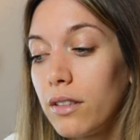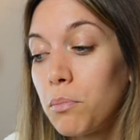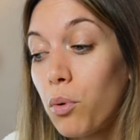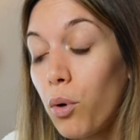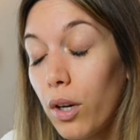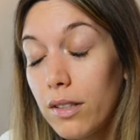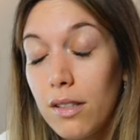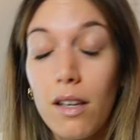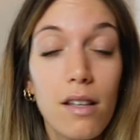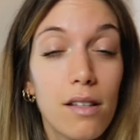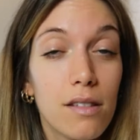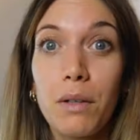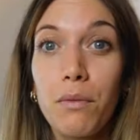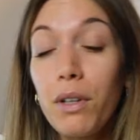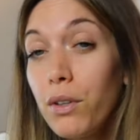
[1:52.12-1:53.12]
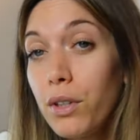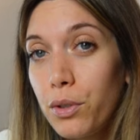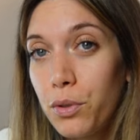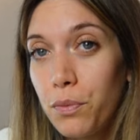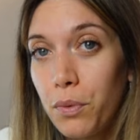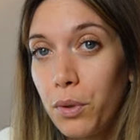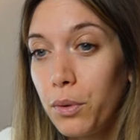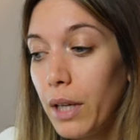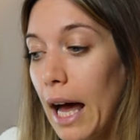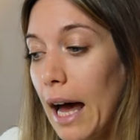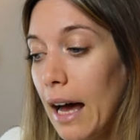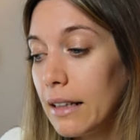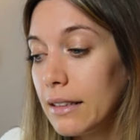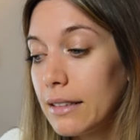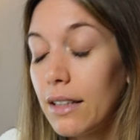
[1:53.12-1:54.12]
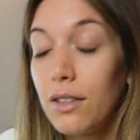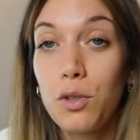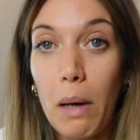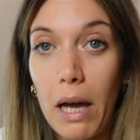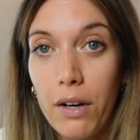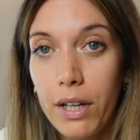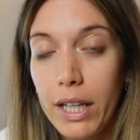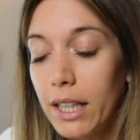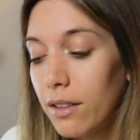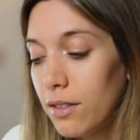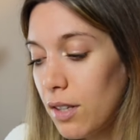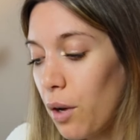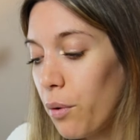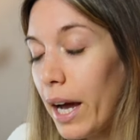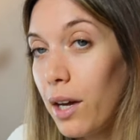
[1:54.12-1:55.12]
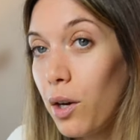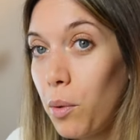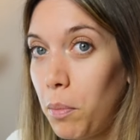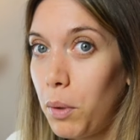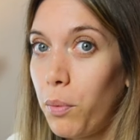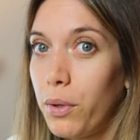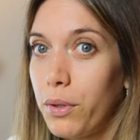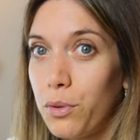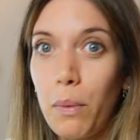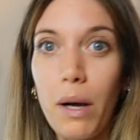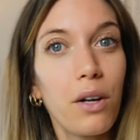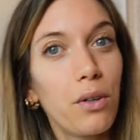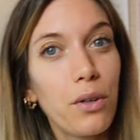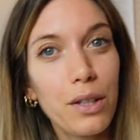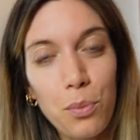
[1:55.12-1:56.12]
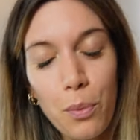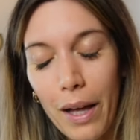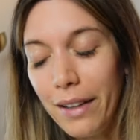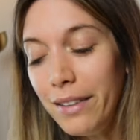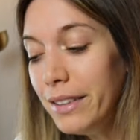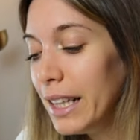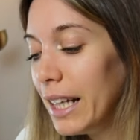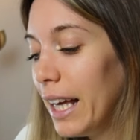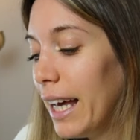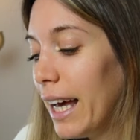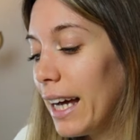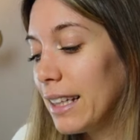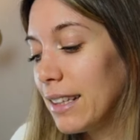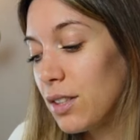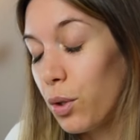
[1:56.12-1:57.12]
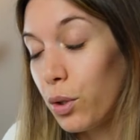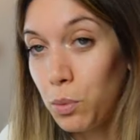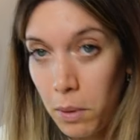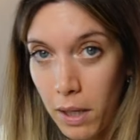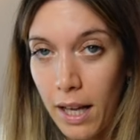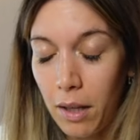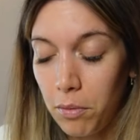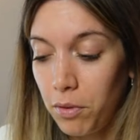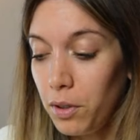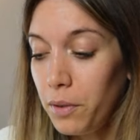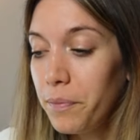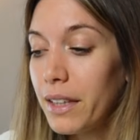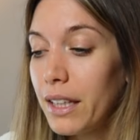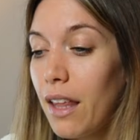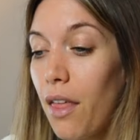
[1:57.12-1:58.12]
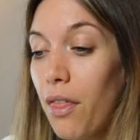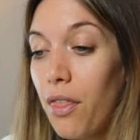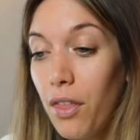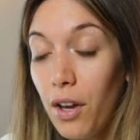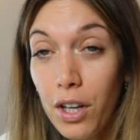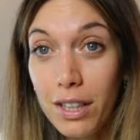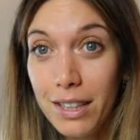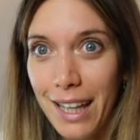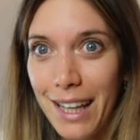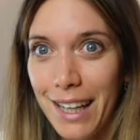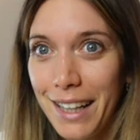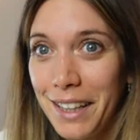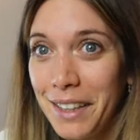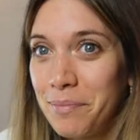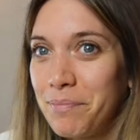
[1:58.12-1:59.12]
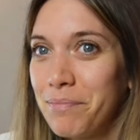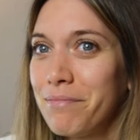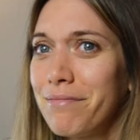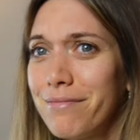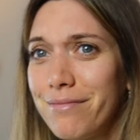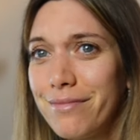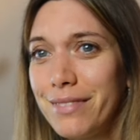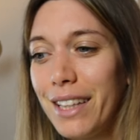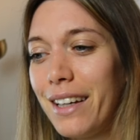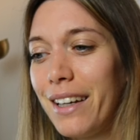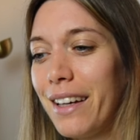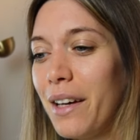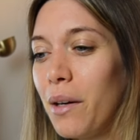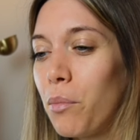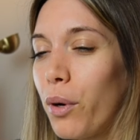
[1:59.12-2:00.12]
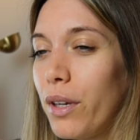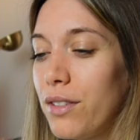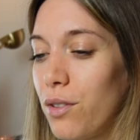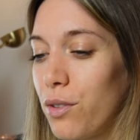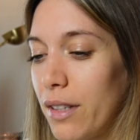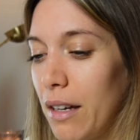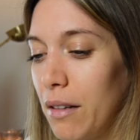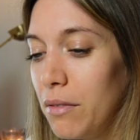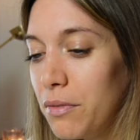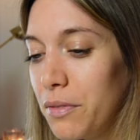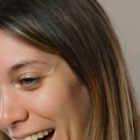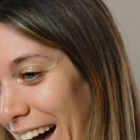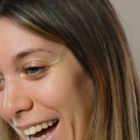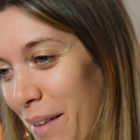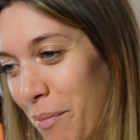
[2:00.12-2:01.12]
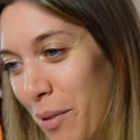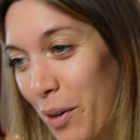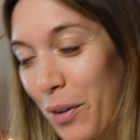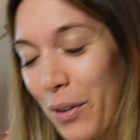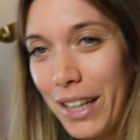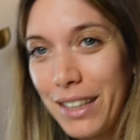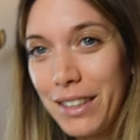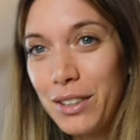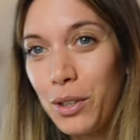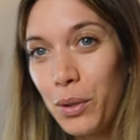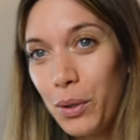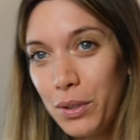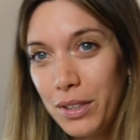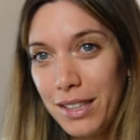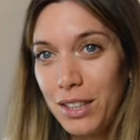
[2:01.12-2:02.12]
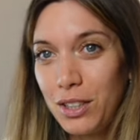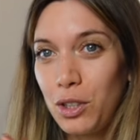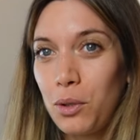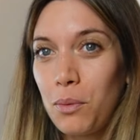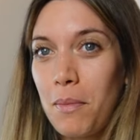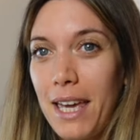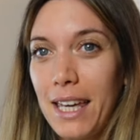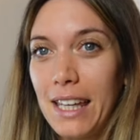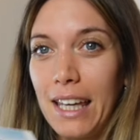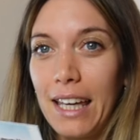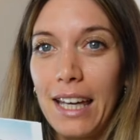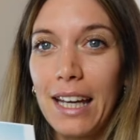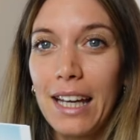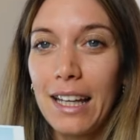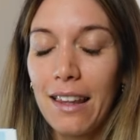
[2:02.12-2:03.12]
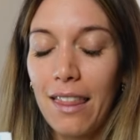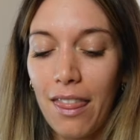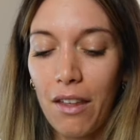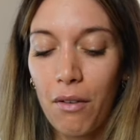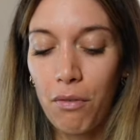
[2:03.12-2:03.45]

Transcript: process very useful and inspiring, so I hope it will inspire you as well, and it's going to be helpful. The third thing, brace yourself, I am going to continue making the